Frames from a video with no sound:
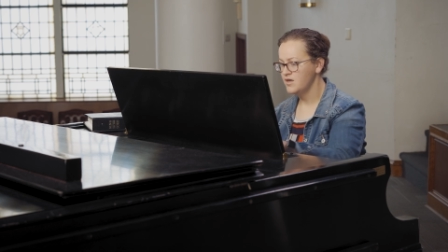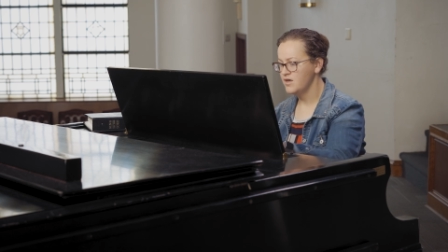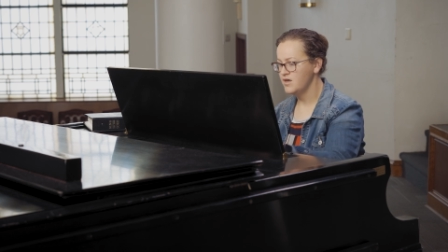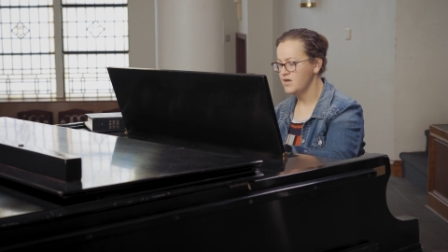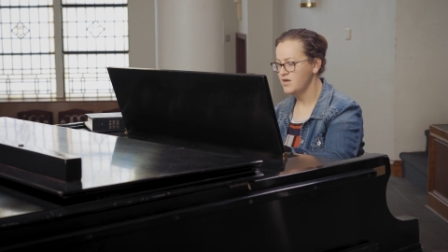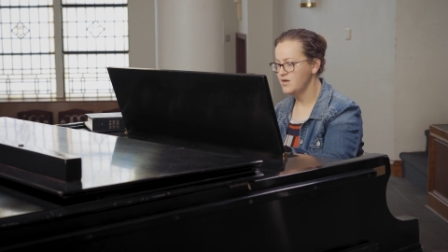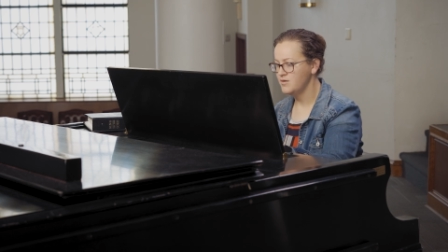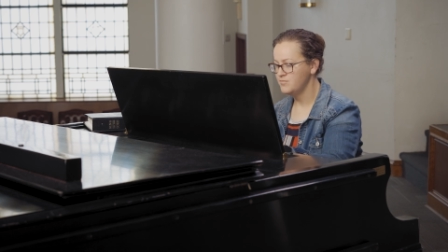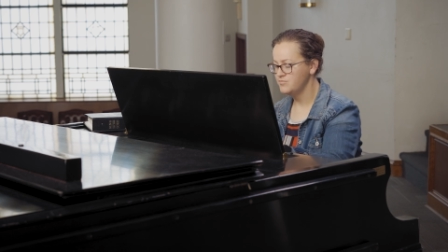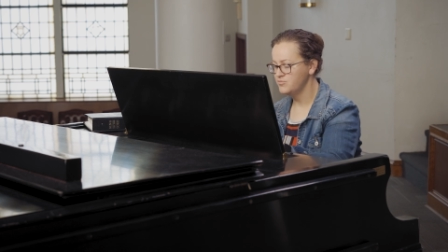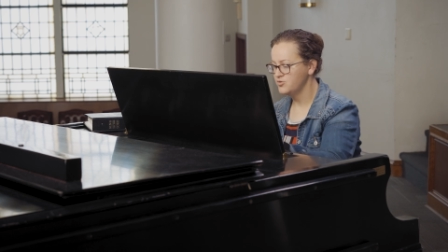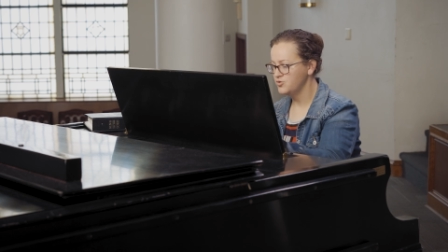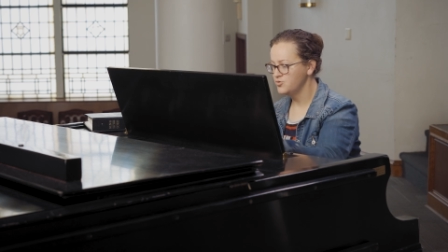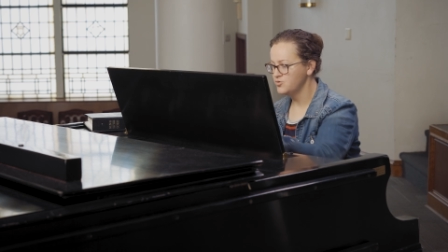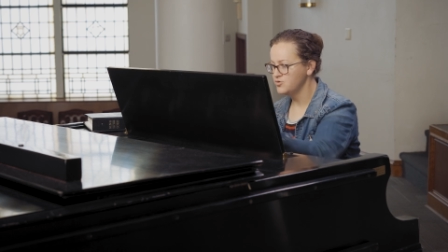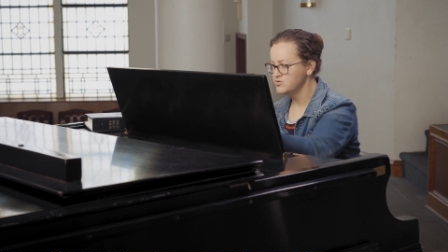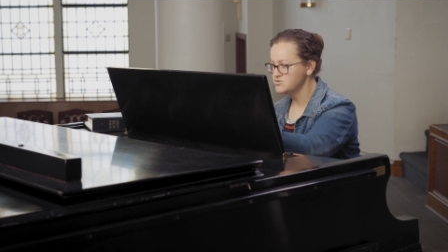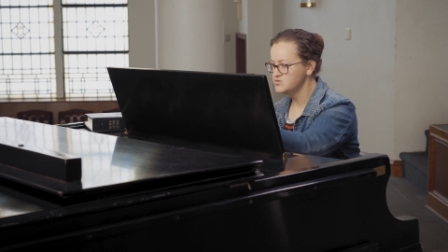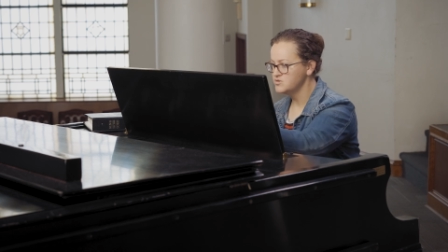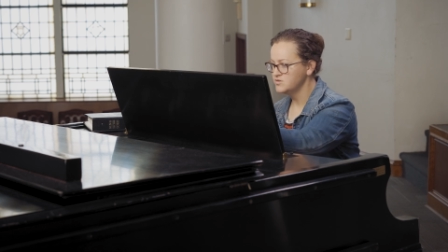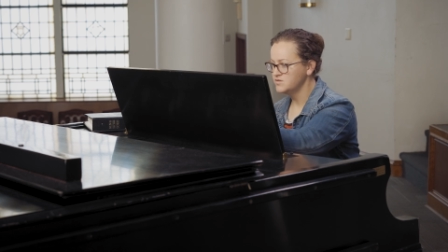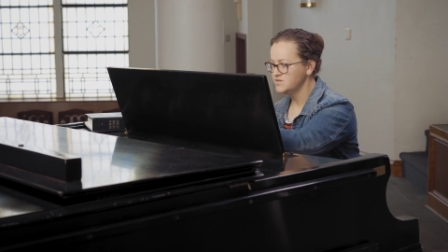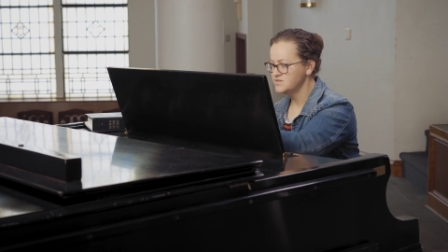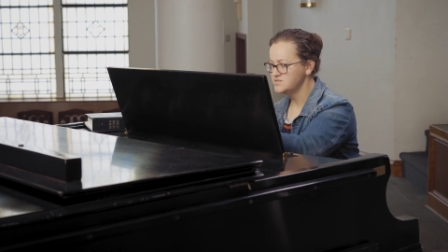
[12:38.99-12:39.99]
Um, the
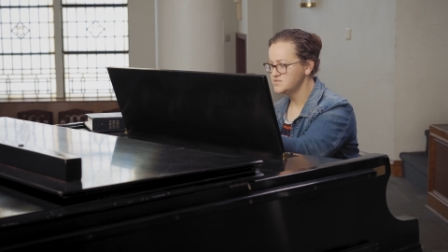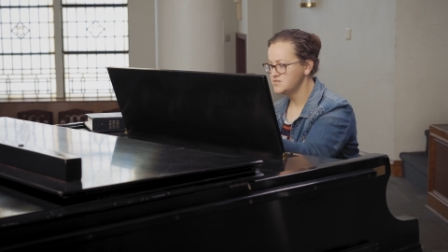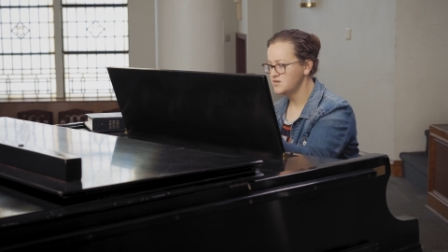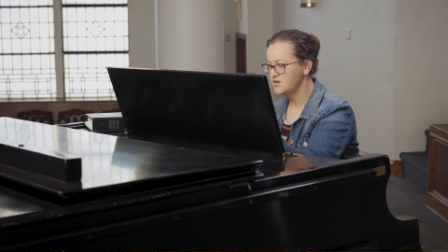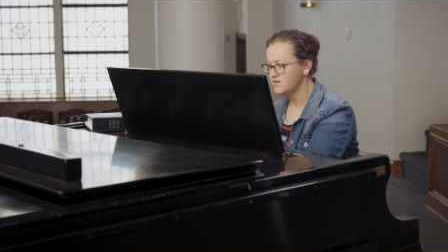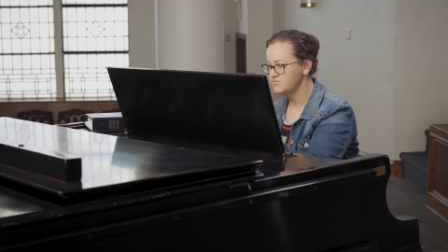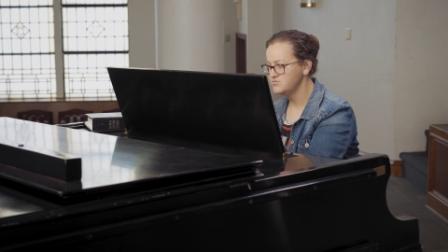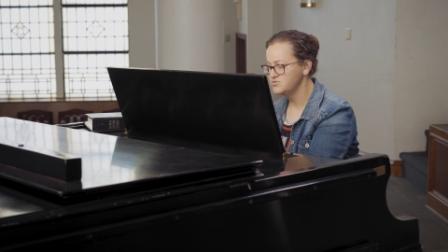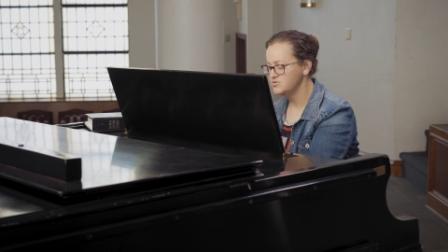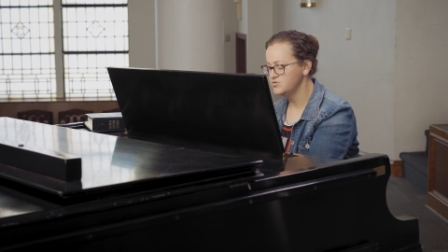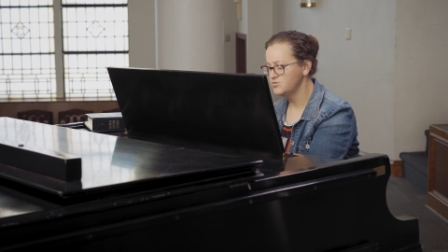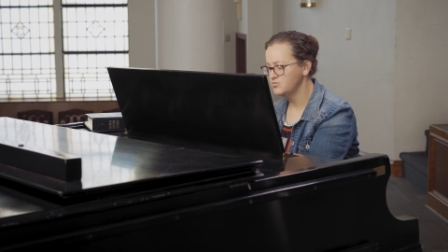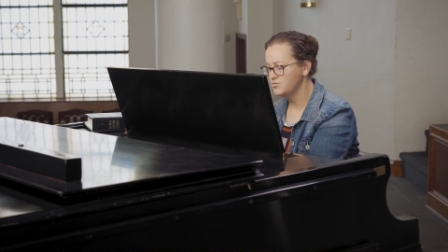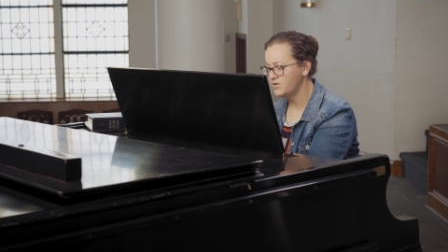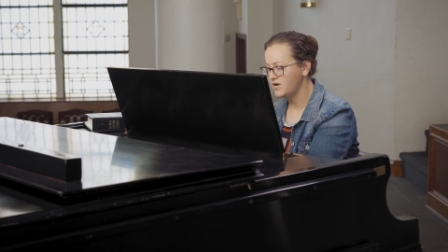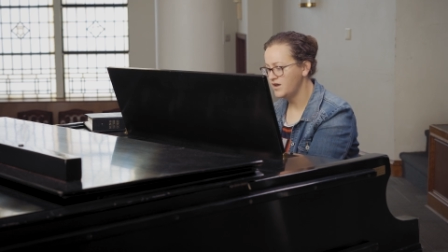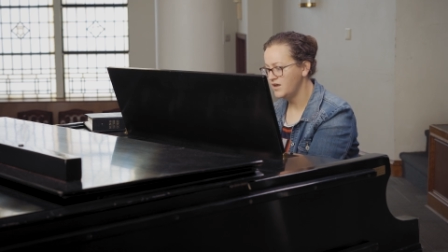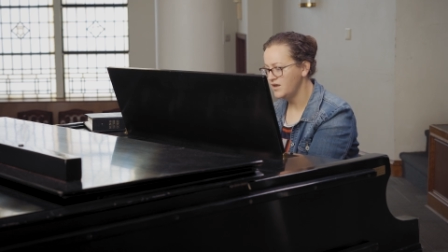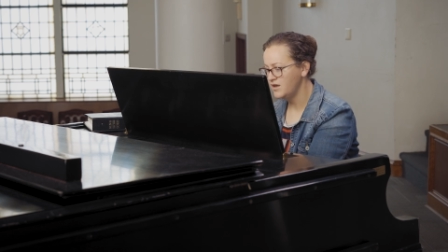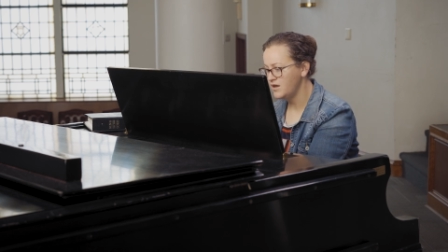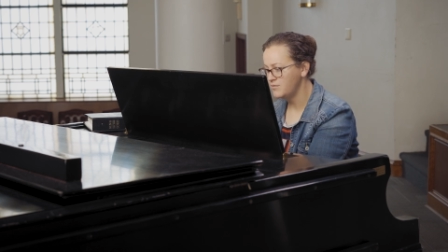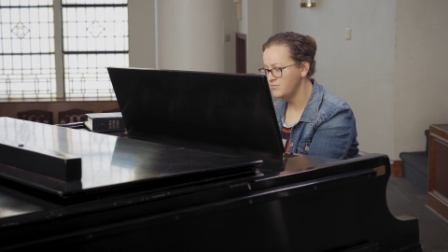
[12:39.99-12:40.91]
chords are listed off to the right.